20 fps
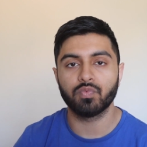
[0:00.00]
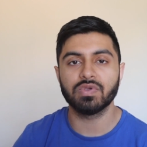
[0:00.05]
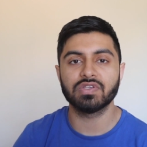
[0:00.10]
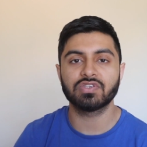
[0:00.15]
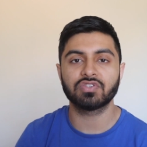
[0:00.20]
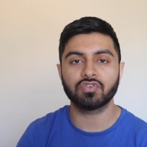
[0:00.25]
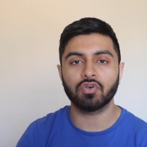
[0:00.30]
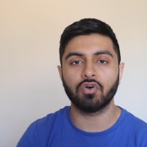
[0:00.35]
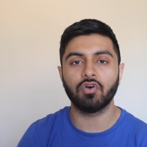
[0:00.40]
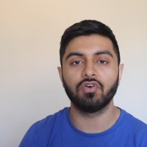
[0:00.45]
We
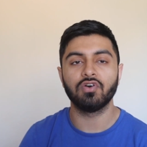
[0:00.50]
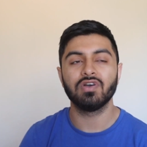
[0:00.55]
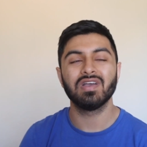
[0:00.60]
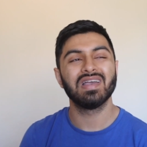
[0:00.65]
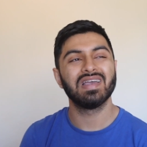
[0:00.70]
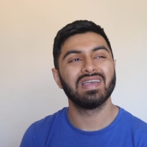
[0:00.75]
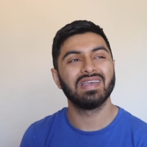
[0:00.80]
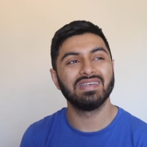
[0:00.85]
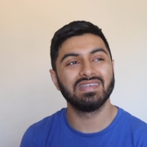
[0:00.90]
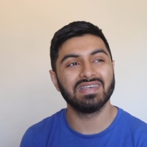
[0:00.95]
saw
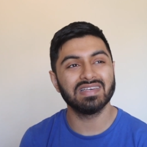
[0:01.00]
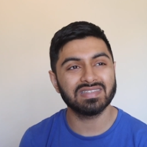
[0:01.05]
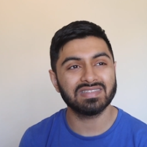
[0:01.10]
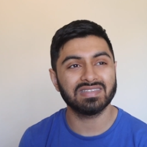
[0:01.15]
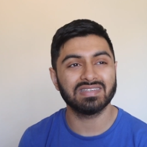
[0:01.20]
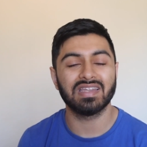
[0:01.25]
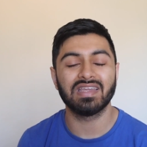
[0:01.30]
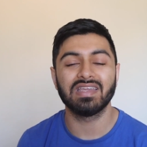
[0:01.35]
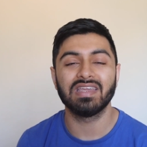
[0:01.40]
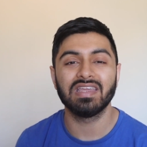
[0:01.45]

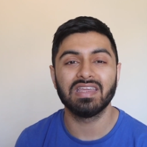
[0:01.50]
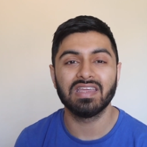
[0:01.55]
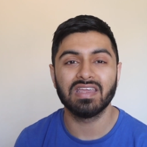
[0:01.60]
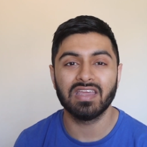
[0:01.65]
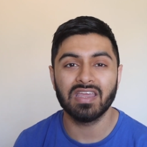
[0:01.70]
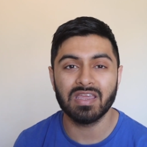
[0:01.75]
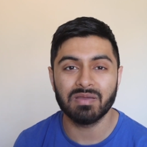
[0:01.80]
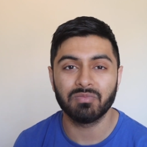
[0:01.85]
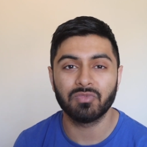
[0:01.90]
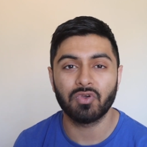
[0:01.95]
yesterday
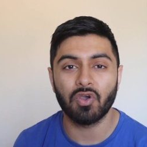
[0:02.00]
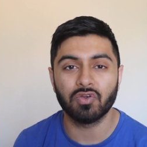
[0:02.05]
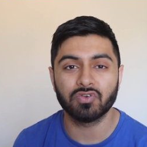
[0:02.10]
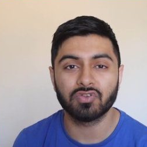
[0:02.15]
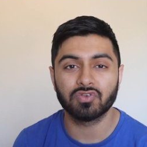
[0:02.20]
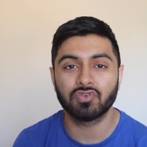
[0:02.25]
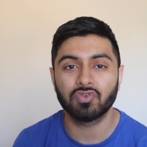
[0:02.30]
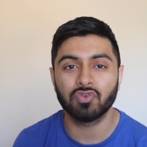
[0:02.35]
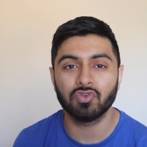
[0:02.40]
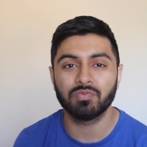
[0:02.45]
him going
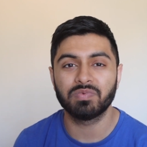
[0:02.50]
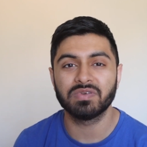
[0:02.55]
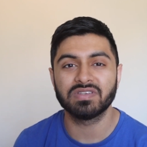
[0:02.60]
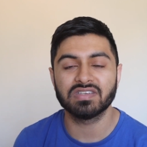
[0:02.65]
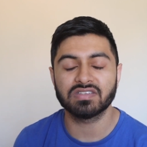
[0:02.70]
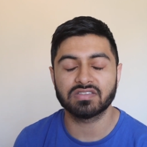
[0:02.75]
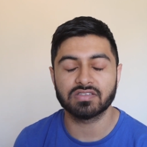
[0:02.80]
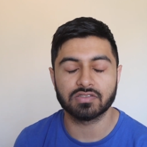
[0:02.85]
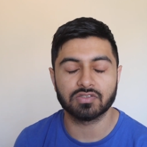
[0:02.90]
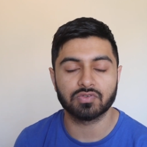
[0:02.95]
to two
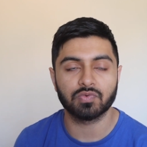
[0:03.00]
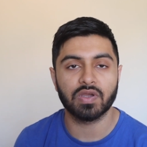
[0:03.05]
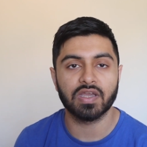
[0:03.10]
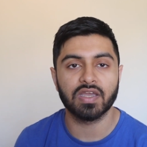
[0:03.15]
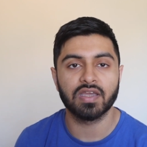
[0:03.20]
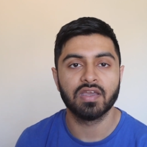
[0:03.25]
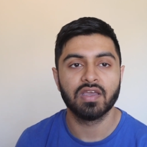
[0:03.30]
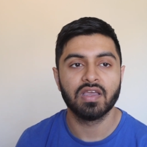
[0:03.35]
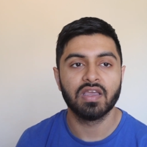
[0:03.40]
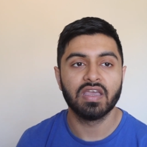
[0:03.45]
positions
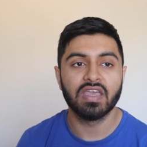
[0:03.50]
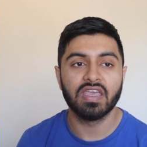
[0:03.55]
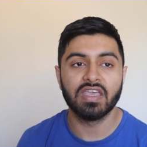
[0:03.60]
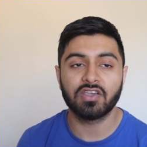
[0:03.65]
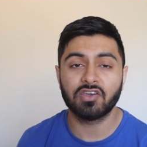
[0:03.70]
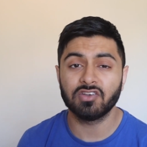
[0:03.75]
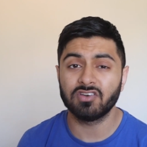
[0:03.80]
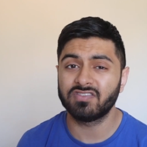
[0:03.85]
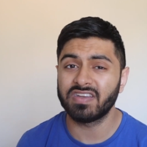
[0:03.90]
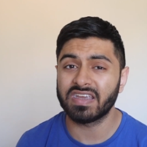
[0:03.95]
where he
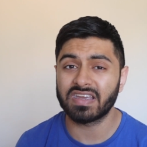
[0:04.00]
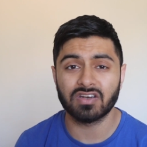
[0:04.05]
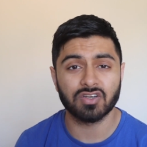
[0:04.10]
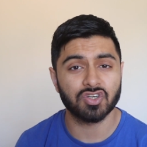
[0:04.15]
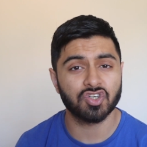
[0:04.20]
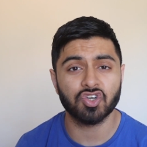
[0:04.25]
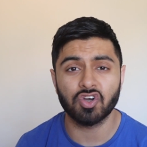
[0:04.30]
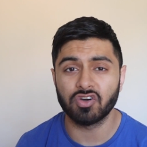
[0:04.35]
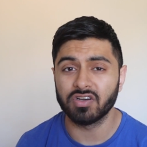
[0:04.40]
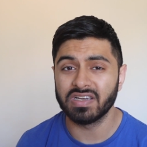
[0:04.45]
could have taken a
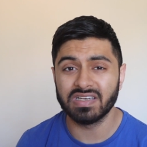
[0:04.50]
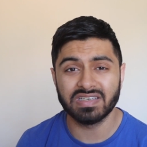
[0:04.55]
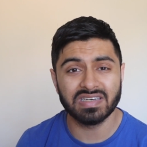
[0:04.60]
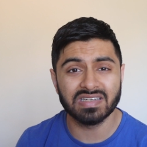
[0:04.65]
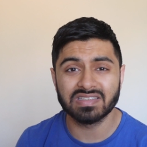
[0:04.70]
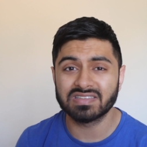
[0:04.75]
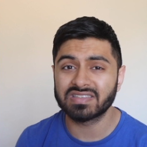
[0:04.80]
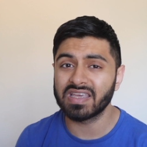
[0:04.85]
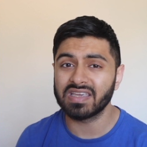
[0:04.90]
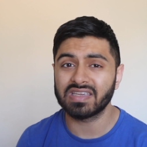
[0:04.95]
shot, he
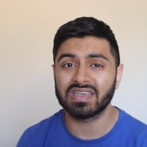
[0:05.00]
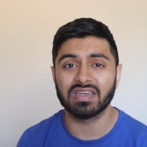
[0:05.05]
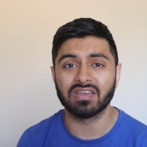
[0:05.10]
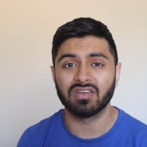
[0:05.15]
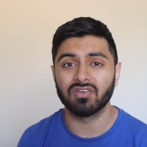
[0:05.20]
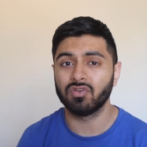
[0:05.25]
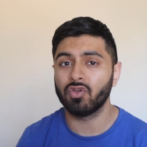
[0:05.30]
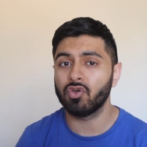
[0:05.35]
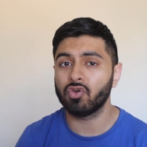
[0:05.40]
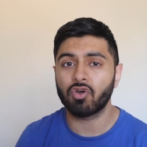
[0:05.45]
didn't take
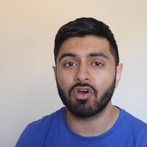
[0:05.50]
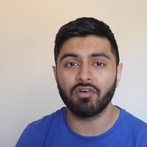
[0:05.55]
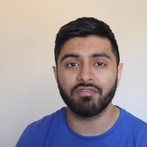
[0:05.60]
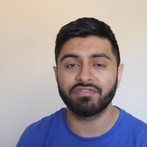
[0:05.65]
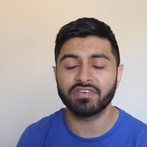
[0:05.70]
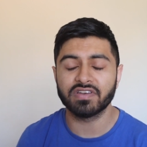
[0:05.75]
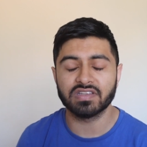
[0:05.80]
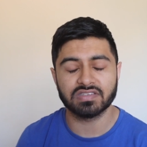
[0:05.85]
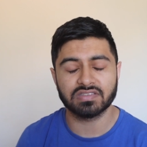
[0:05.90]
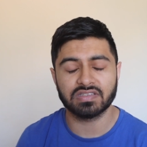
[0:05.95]
it. No
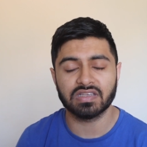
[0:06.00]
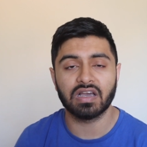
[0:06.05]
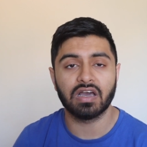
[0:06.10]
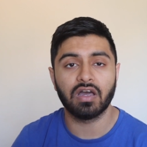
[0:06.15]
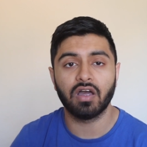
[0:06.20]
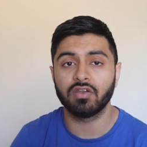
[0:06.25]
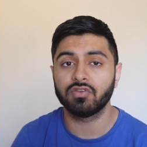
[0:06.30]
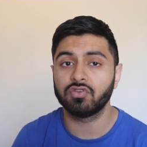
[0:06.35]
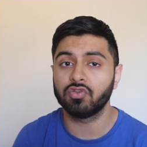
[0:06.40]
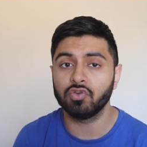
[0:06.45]
confidence there.
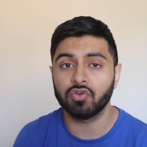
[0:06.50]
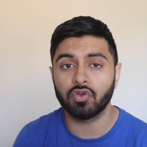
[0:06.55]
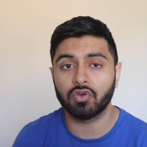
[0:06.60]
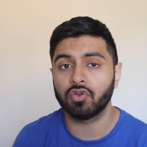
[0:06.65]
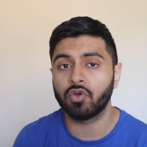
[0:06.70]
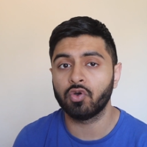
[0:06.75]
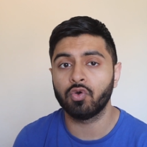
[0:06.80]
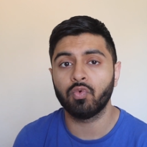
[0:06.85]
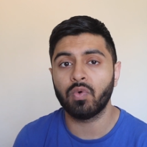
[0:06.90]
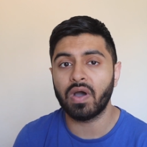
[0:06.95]
I do not
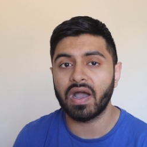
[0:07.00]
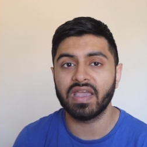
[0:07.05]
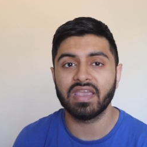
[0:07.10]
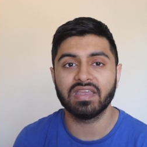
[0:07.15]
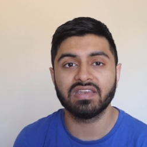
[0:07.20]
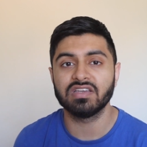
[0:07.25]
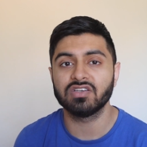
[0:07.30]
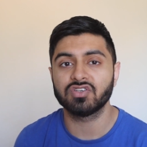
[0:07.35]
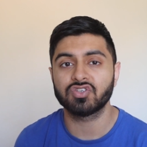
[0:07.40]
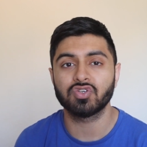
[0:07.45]
know why
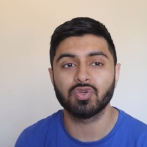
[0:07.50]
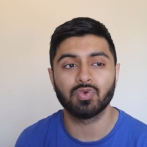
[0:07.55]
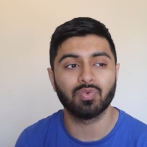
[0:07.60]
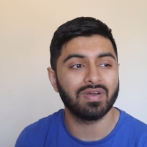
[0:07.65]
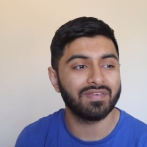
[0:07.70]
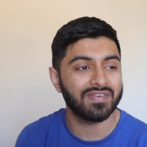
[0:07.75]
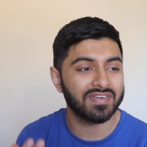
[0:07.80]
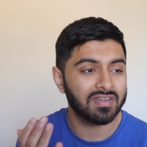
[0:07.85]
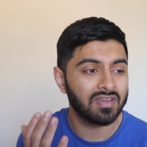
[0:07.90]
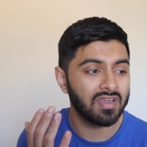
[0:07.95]
he didn't shoot.
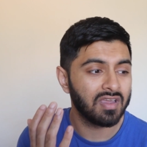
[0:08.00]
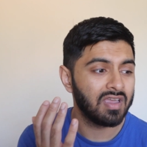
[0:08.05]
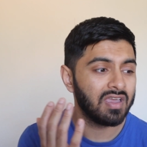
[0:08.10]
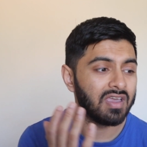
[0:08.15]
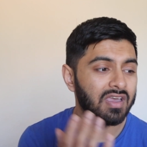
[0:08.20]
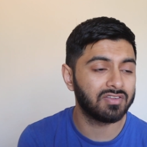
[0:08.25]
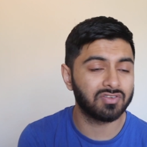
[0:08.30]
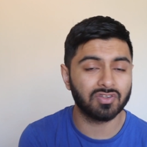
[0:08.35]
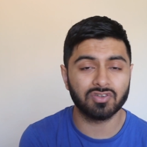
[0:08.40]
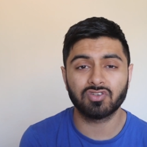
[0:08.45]
Whether
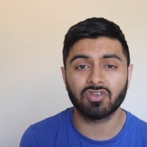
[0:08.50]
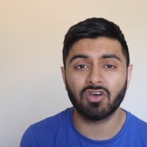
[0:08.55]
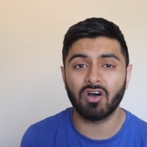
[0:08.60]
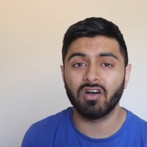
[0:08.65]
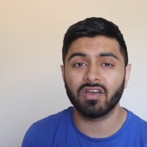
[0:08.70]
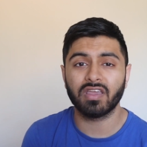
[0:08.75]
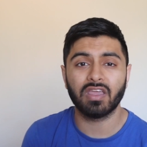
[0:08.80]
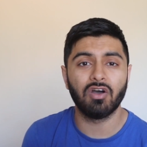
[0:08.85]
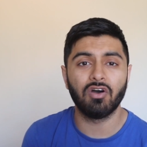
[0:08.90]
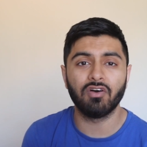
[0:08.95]
it's on
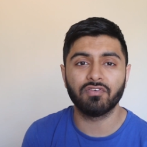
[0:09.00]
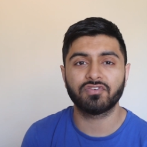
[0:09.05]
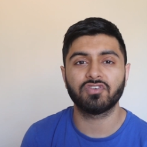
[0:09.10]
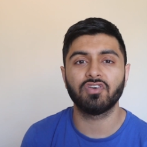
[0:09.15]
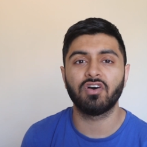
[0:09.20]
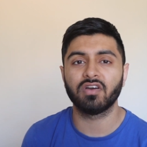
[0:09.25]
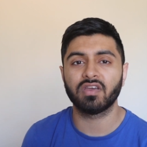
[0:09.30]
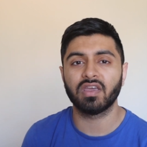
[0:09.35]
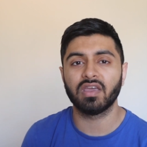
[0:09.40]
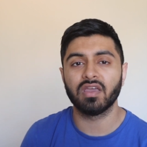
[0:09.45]
target, off
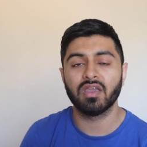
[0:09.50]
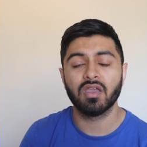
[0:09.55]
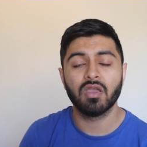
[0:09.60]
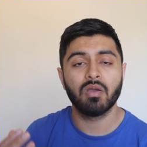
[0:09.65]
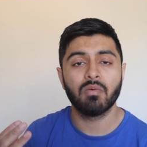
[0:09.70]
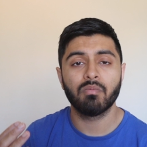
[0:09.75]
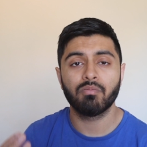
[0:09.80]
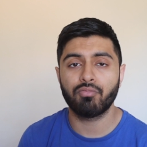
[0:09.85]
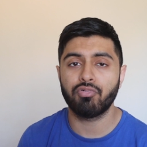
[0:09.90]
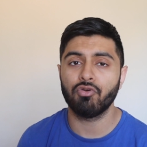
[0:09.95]
target,
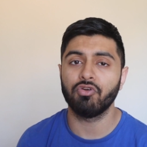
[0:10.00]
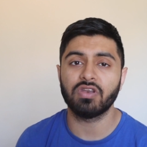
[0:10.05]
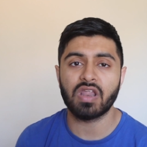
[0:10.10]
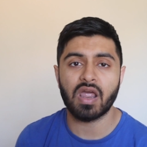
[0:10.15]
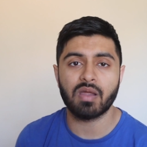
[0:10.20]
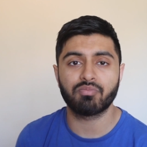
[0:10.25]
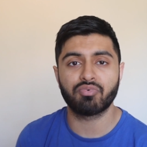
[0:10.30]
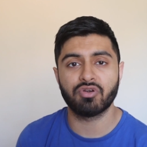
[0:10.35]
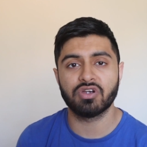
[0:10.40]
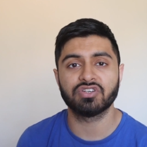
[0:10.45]
put
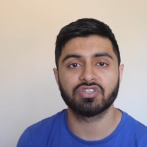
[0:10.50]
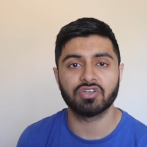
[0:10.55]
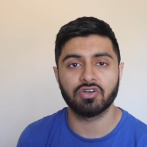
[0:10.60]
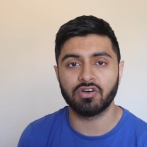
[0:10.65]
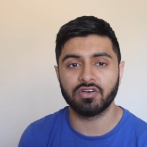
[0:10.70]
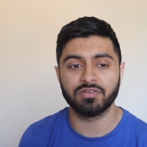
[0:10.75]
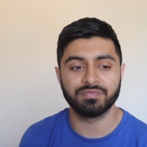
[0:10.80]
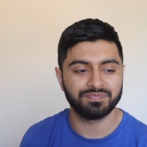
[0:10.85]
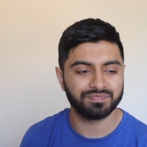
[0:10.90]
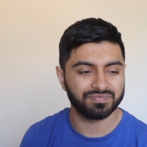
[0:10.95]
that pressure
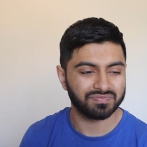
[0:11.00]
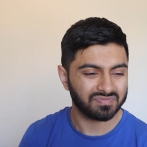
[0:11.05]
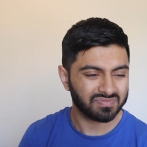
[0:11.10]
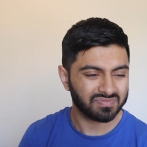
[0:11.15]
on.